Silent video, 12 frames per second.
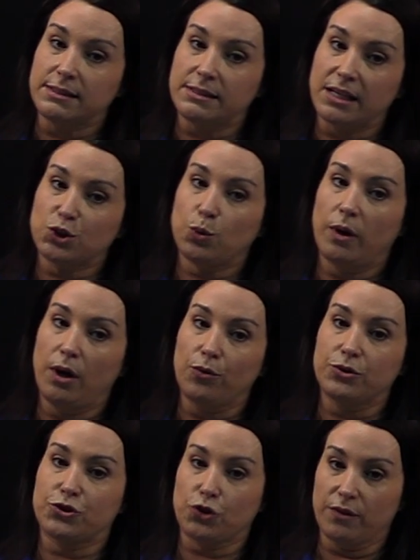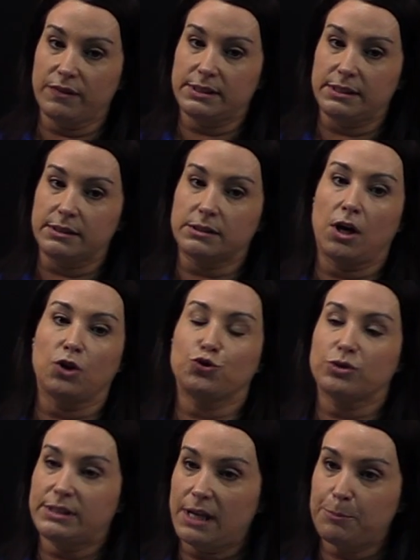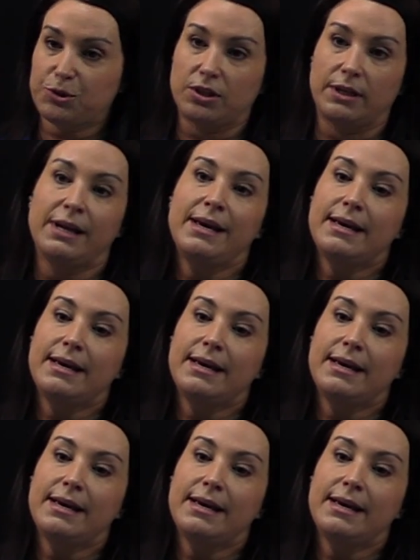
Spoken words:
sexual health services, contraception,